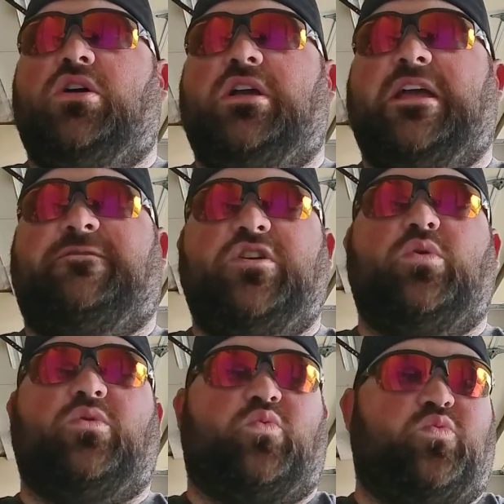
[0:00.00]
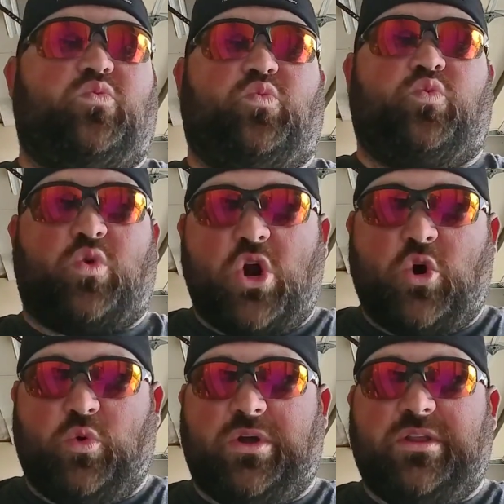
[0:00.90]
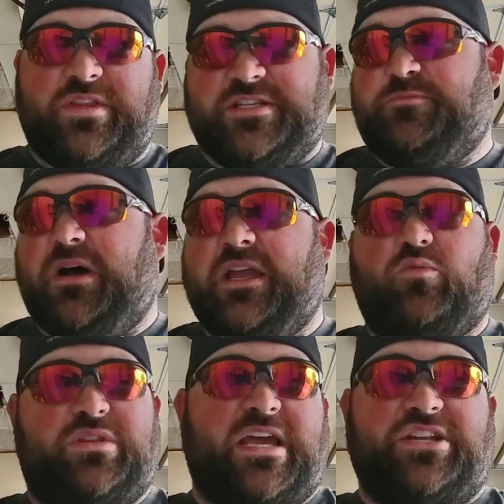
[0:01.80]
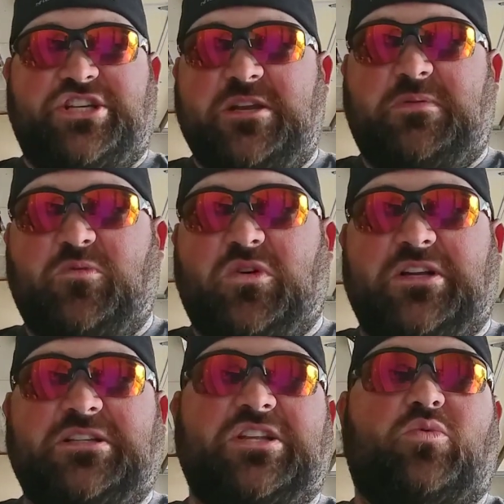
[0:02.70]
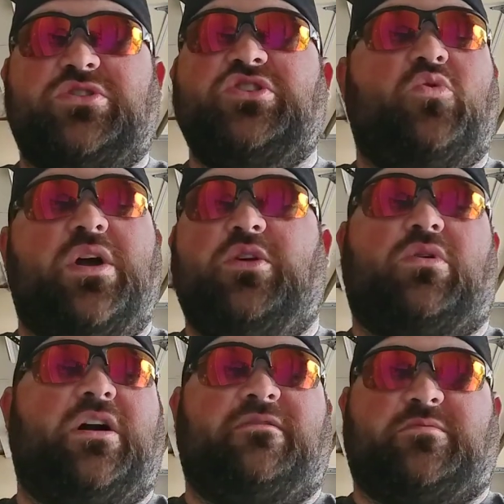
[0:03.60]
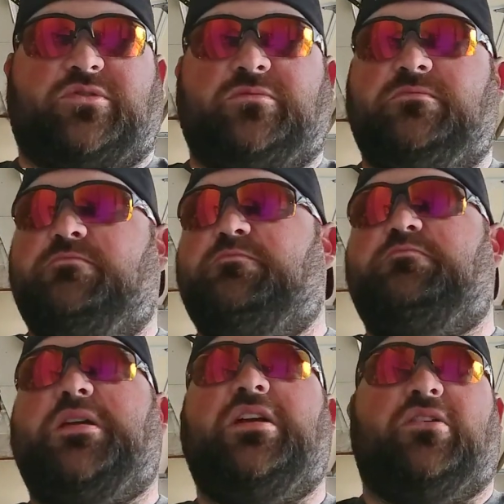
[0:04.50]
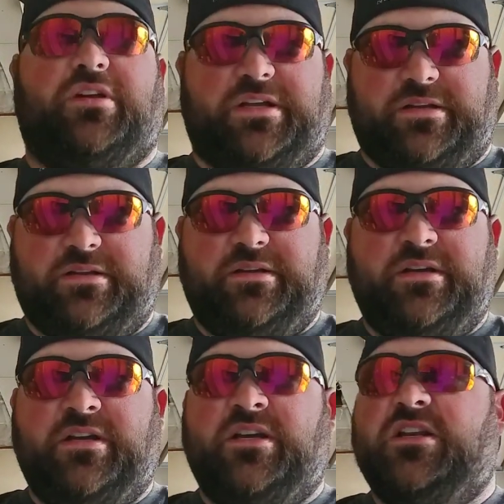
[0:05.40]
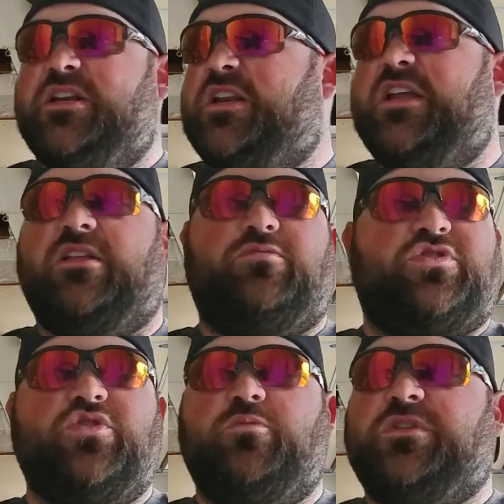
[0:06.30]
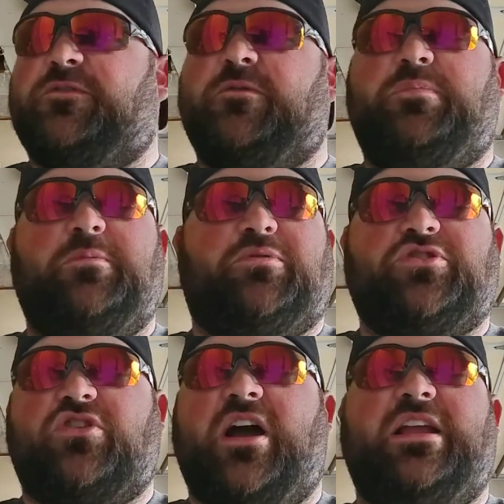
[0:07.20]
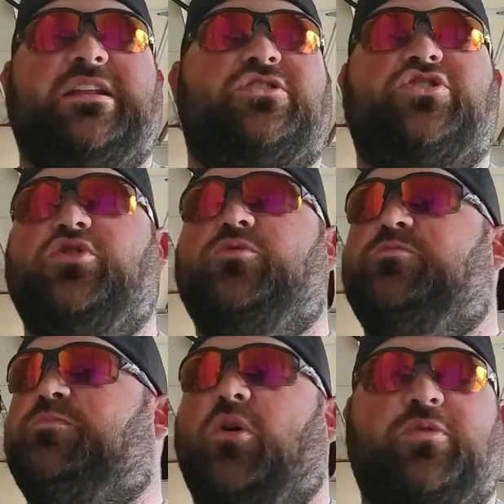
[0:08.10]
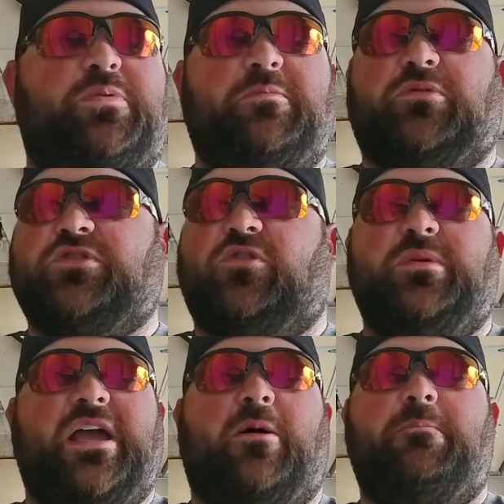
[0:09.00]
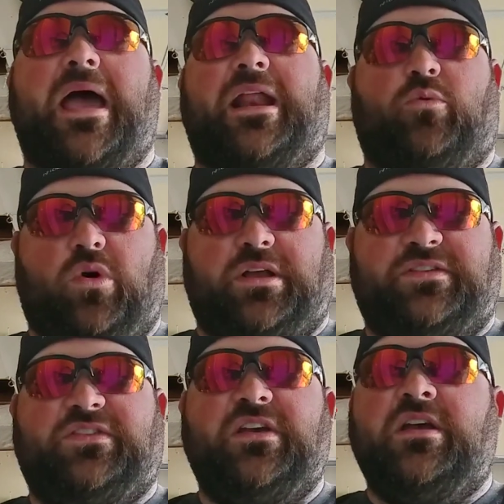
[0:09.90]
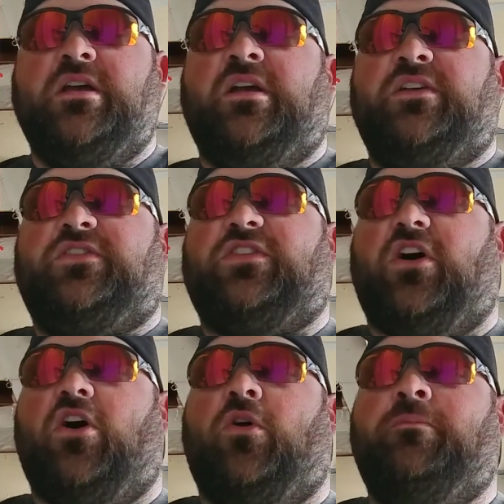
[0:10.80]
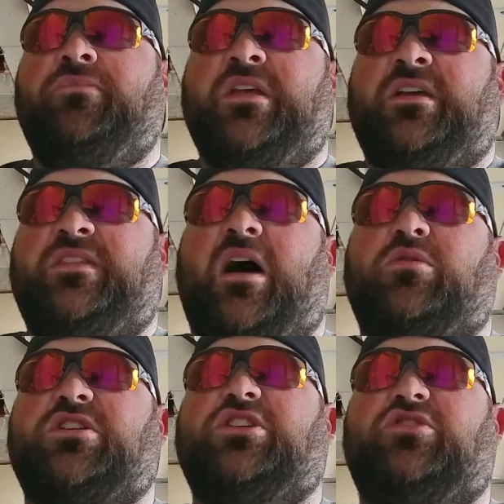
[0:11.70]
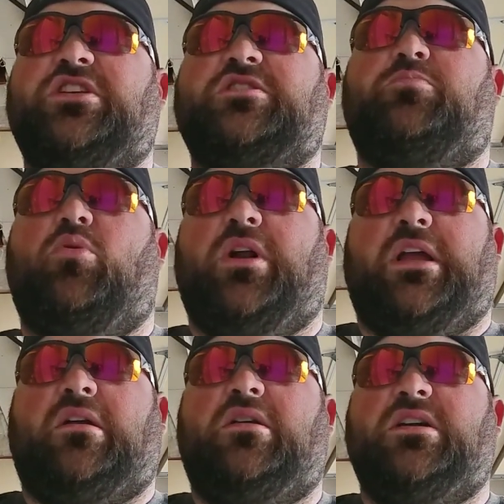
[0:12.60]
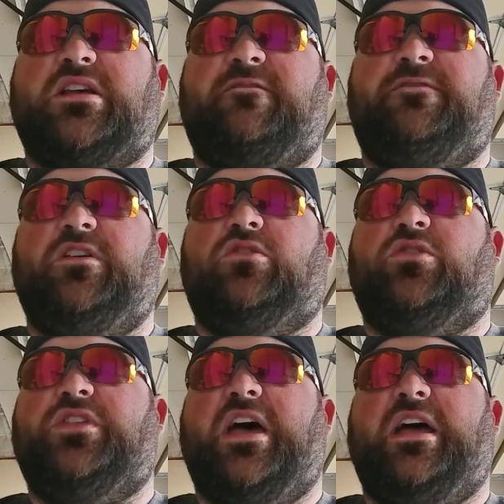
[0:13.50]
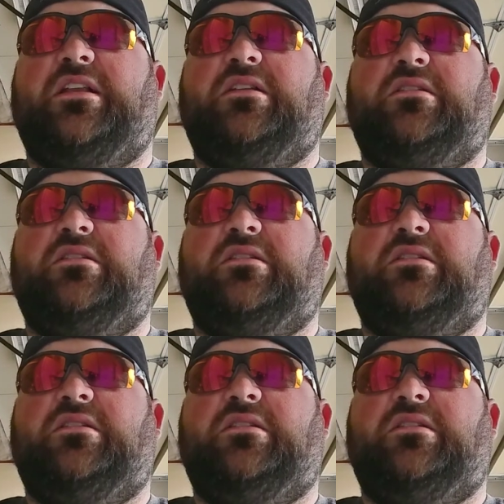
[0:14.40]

if you had rode this bike with that cheapy one, there was no way you were comfortable, period. 2 different people tried it, both people told me how bad it was, so that was a little disappointing, because I feel that